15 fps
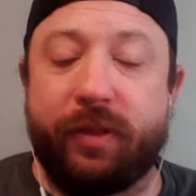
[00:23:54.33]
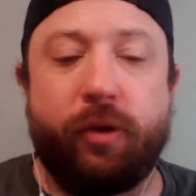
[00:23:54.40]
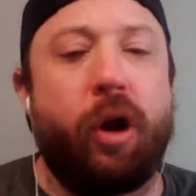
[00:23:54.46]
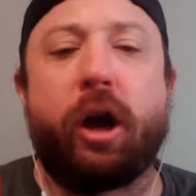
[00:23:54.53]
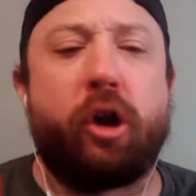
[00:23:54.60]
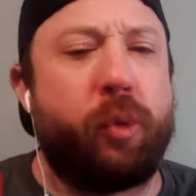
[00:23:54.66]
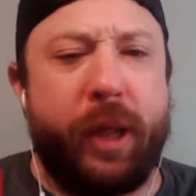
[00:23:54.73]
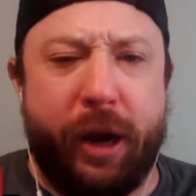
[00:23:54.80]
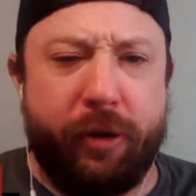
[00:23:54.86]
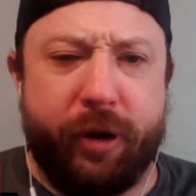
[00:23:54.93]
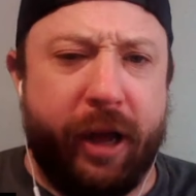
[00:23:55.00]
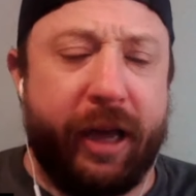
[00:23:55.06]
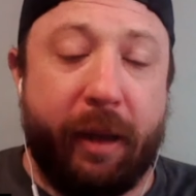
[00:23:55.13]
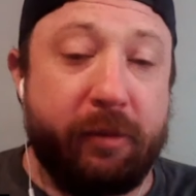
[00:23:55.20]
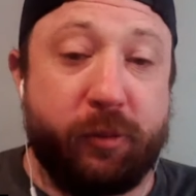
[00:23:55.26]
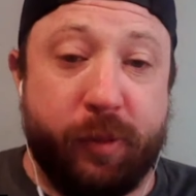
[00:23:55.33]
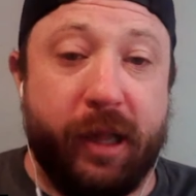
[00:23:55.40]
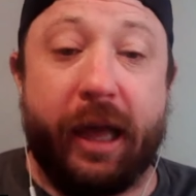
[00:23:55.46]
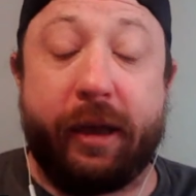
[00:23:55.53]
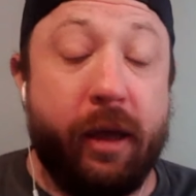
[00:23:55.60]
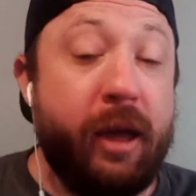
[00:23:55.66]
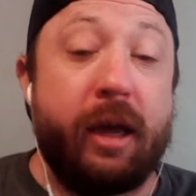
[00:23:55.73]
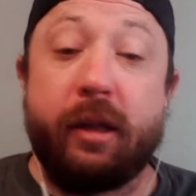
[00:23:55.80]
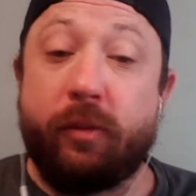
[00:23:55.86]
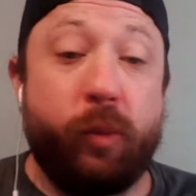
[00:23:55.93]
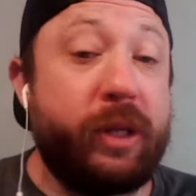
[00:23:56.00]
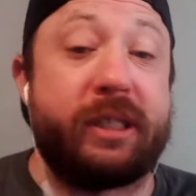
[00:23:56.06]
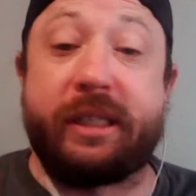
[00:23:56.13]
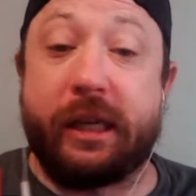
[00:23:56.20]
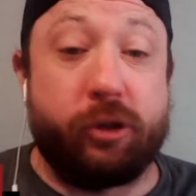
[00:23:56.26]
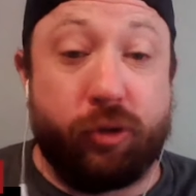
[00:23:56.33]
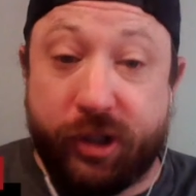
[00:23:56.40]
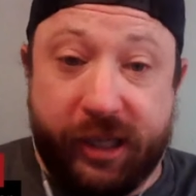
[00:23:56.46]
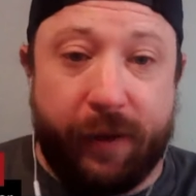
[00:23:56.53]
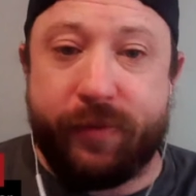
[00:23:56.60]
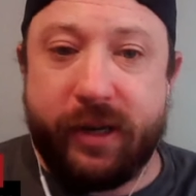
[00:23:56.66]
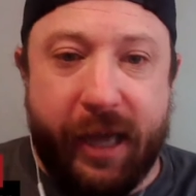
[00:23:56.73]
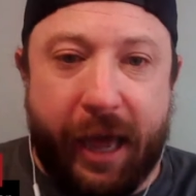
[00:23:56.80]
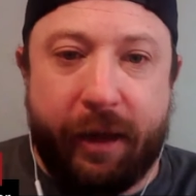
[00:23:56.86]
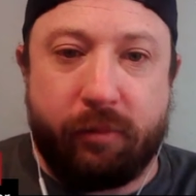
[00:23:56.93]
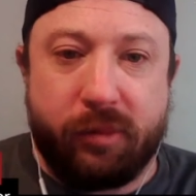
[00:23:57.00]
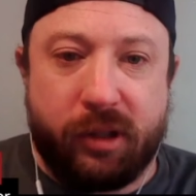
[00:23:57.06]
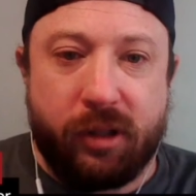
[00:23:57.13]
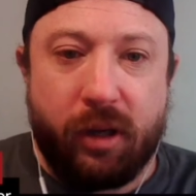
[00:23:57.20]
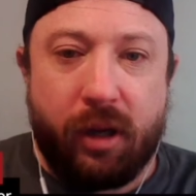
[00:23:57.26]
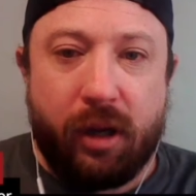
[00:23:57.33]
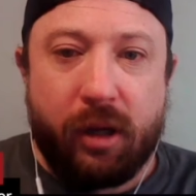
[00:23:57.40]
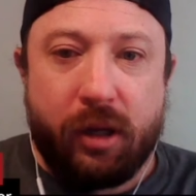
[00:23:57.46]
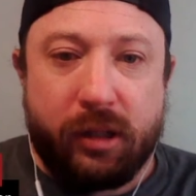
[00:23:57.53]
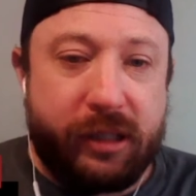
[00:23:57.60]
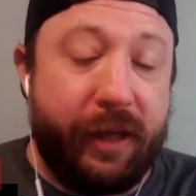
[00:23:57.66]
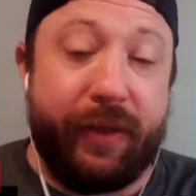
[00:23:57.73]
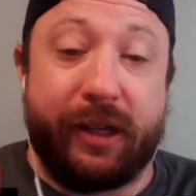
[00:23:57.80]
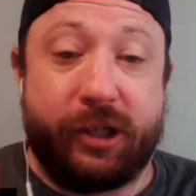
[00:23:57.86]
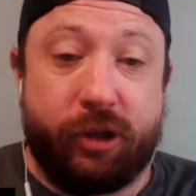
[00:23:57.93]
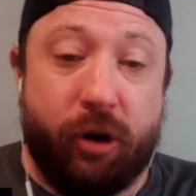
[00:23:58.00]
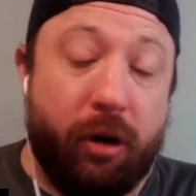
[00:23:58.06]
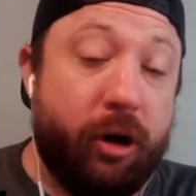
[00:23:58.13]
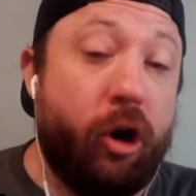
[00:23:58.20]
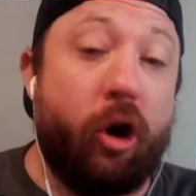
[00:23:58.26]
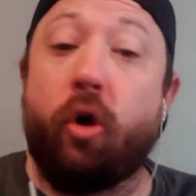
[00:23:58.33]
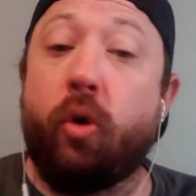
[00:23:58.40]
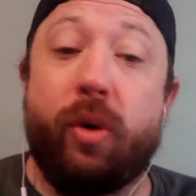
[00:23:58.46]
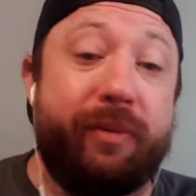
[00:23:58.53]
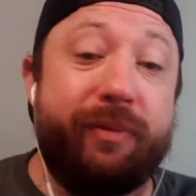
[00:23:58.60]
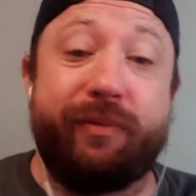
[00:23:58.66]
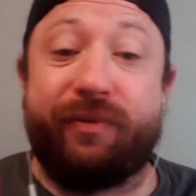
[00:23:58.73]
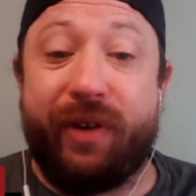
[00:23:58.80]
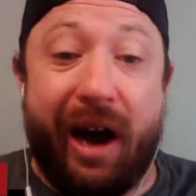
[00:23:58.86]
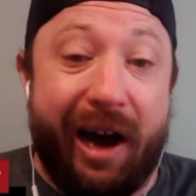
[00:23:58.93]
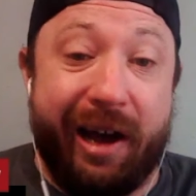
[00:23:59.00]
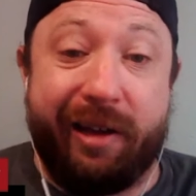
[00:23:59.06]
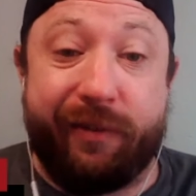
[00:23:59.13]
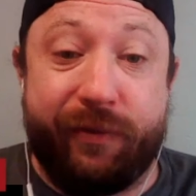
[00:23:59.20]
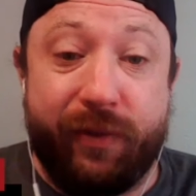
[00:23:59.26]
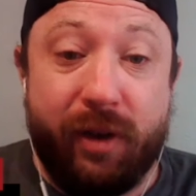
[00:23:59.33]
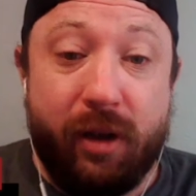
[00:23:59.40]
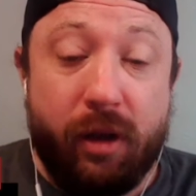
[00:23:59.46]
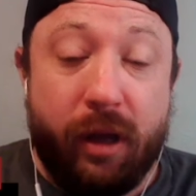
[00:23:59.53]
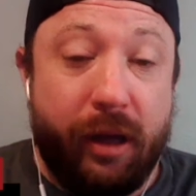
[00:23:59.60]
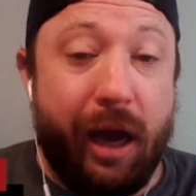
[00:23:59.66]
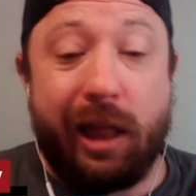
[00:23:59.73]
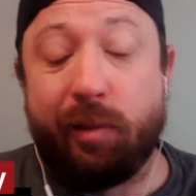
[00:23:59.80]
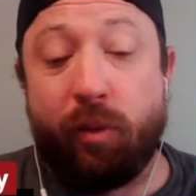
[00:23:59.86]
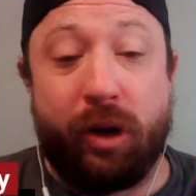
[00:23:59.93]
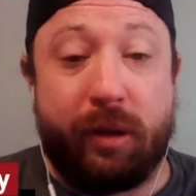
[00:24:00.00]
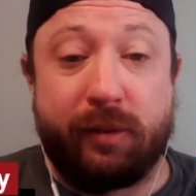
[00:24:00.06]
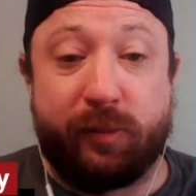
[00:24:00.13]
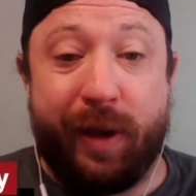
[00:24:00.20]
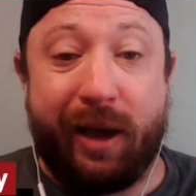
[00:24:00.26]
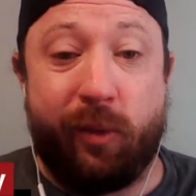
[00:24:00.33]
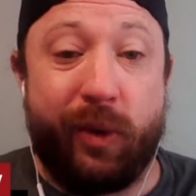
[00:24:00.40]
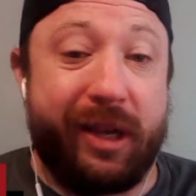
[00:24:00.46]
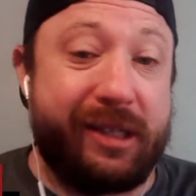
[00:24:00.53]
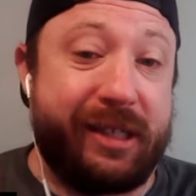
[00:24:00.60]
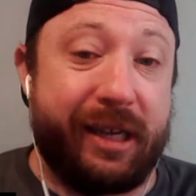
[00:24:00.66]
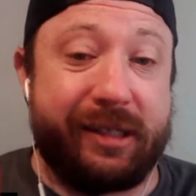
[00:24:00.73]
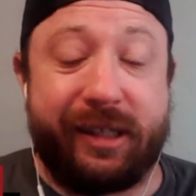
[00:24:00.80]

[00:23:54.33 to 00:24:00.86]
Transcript: They're not going to win eight or nine games, but like win six or seven games. Say they start oh and five. Kyler Murray comes back week six.